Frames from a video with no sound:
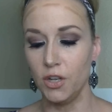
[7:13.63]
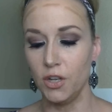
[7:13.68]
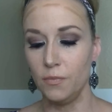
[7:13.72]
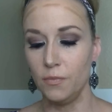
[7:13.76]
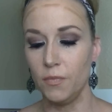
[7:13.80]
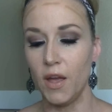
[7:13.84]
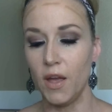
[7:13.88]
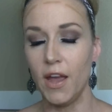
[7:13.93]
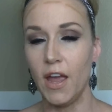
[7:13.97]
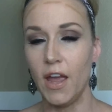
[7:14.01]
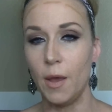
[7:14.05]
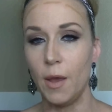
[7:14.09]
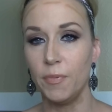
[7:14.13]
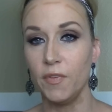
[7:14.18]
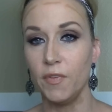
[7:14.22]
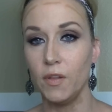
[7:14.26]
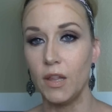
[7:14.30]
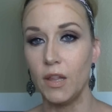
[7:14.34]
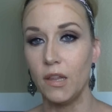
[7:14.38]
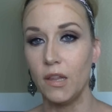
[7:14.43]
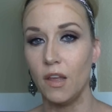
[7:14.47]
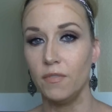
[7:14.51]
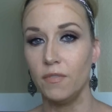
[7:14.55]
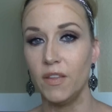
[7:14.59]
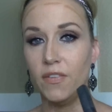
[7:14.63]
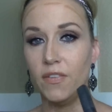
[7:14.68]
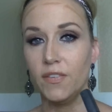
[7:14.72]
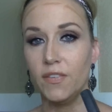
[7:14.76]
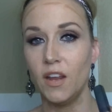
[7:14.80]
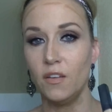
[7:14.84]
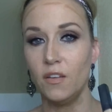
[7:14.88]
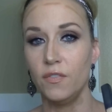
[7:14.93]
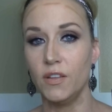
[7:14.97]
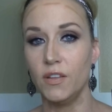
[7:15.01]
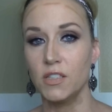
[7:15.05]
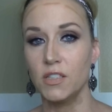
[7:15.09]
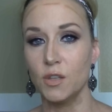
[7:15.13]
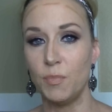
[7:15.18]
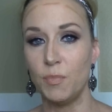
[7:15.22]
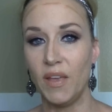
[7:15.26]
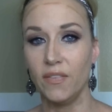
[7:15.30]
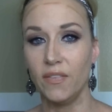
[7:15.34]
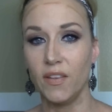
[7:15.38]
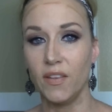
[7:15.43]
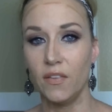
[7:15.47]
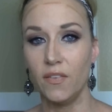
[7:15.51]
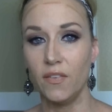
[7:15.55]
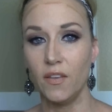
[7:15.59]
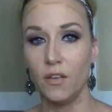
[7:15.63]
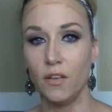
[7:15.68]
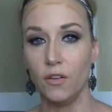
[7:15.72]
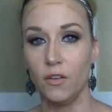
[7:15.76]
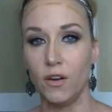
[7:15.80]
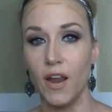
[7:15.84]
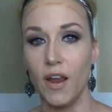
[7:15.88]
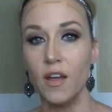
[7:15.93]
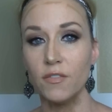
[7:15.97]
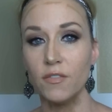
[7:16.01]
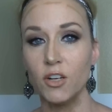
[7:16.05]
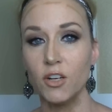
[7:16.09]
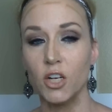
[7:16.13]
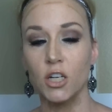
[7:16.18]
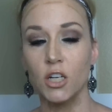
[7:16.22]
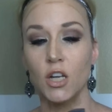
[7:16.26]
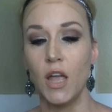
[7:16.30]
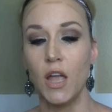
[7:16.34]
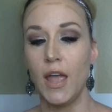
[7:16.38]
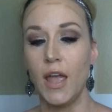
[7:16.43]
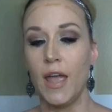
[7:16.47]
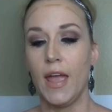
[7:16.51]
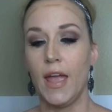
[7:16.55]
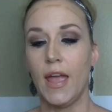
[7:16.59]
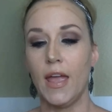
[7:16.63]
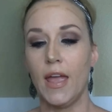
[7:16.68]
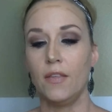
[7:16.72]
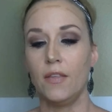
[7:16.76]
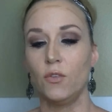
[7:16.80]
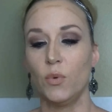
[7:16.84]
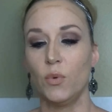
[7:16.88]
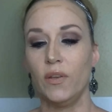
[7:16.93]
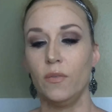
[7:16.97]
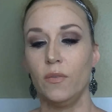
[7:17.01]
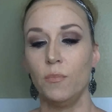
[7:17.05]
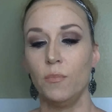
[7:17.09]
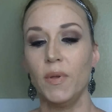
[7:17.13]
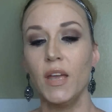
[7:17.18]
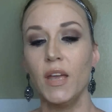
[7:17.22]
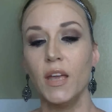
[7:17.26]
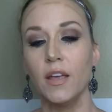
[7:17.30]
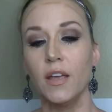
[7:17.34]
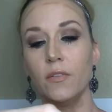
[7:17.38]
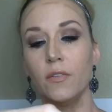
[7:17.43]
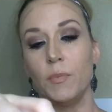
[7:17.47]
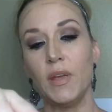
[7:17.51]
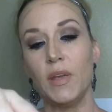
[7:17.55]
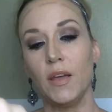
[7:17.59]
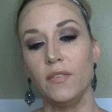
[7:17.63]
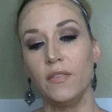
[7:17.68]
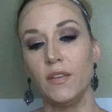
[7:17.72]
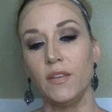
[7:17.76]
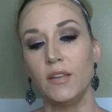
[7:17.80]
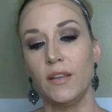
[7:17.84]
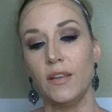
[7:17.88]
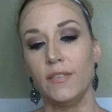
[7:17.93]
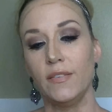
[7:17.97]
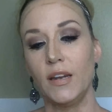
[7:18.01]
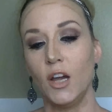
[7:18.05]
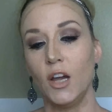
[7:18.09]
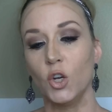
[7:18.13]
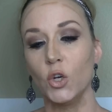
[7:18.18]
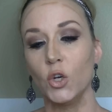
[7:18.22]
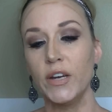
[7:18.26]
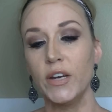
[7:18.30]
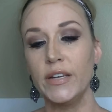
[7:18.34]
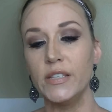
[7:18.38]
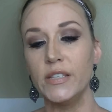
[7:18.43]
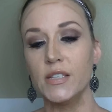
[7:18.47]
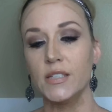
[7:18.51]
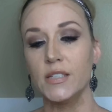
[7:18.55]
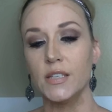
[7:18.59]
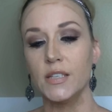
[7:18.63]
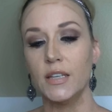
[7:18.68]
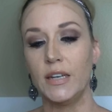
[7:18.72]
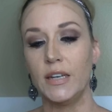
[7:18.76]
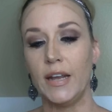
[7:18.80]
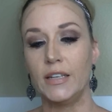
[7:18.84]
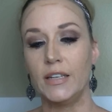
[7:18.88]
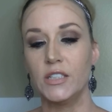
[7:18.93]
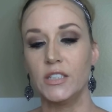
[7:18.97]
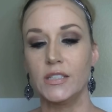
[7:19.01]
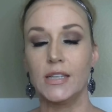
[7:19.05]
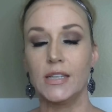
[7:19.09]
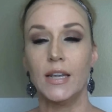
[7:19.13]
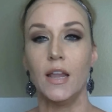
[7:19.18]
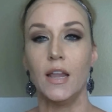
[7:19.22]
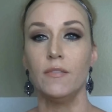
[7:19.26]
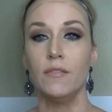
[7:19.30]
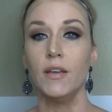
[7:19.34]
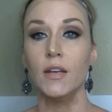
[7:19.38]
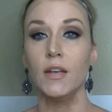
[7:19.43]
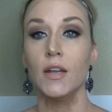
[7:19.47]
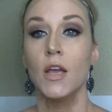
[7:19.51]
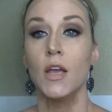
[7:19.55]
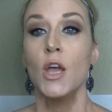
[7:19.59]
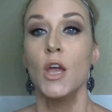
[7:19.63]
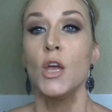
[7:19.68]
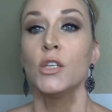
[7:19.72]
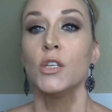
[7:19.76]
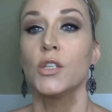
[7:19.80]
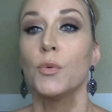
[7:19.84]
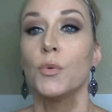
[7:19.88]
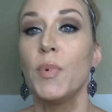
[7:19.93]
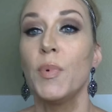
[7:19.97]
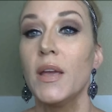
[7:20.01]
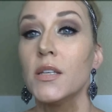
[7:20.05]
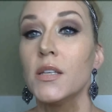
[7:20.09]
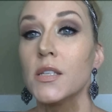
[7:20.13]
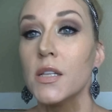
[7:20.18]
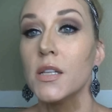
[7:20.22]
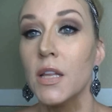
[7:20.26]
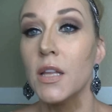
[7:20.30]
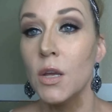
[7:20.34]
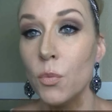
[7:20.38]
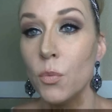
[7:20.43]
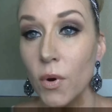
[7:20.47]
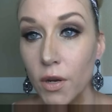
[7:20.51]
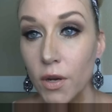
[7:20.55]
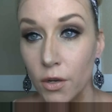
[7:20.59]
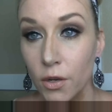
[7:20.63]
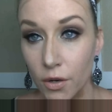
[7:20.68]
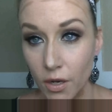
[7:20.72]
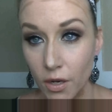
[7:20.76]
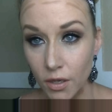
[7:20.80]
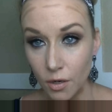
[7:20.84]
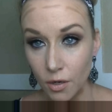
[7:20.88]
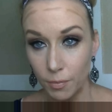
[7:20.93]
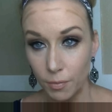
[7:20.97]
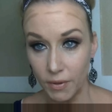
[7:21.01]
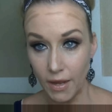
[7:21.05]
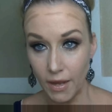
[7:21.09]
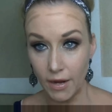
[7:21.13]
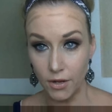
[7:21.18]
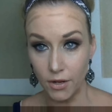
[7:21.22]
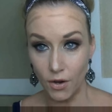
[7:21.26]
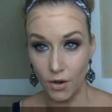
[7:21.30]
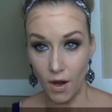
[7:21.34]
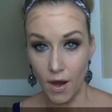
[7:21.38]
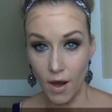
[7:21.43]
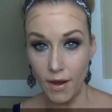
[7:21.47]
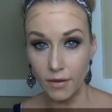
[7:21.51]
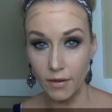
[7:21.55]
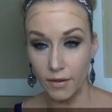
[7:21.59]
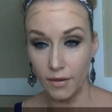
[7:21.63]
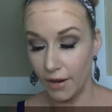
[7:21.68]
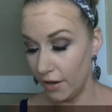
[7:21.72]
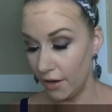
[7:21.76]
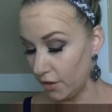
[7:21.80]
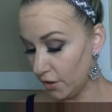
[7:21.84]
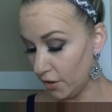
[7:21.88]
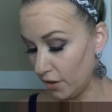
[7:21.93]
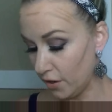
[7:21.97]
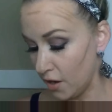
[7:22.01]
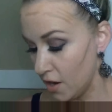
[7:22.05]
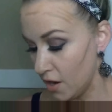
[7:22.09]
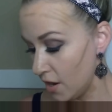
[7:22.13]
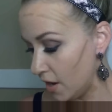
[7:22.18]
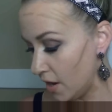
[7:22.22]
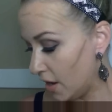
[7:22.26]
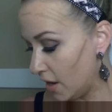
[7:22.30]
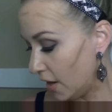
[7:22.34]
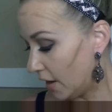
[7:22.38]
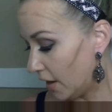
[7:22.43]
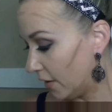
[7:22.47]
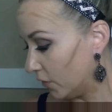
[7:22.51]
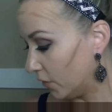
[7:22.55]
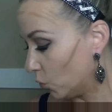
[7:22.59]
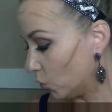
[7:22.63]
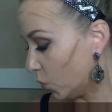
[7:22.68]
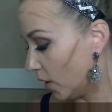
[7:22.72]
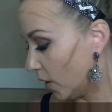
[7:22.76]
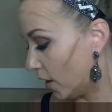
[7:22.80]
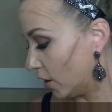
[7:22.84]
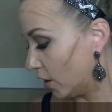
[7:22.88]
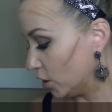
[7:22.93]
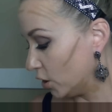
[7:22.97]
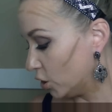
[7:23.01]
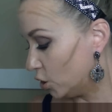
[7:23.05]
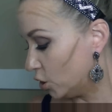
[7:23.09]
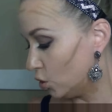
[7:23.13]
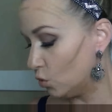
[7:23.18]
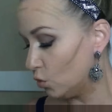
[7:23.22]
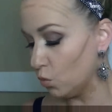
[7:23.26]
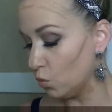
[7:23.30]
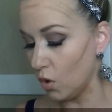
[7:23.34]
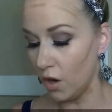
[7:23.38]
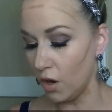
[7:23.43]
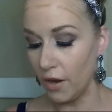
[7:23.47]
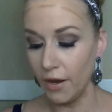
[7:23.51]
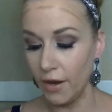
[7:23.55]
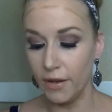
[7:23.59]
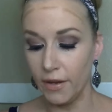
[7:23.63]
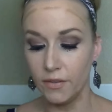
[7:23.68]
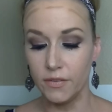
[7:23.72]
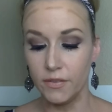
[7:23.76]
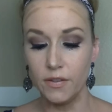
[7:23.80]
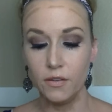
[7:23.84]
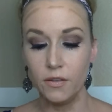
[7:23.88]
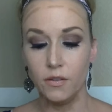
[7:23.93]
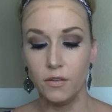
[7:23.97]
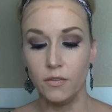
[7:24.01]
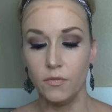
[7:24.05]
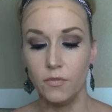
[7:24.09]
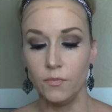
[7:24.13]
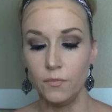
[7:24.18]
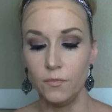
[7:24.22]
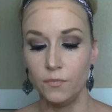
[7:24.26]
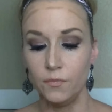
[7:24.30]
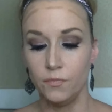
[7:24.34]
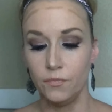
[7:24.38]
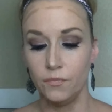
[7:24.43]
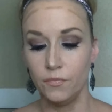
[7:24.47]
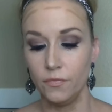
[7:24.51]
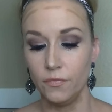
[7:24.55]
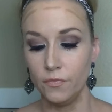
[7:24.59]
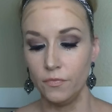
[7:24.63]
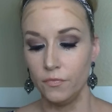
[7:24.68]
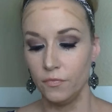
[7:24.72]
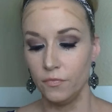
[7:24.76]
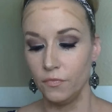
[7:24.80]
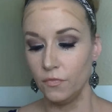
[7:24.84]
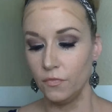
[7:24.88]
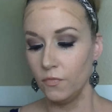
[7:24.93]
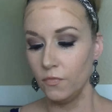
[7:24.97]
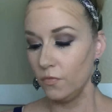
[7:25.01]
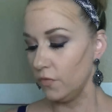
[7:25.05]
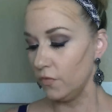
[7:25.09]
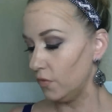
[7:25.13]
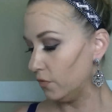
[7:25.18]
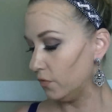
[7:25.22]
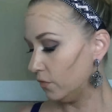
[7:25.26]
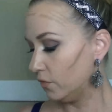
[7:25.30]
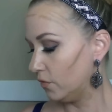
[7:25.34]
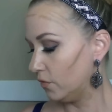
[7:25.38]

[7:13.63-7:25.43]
I absolutely love this stuff. It's the best concealer ever, and the reason being is because it does not crease, and I just love it. So basically, where you're going to apply your highlighter is where you want the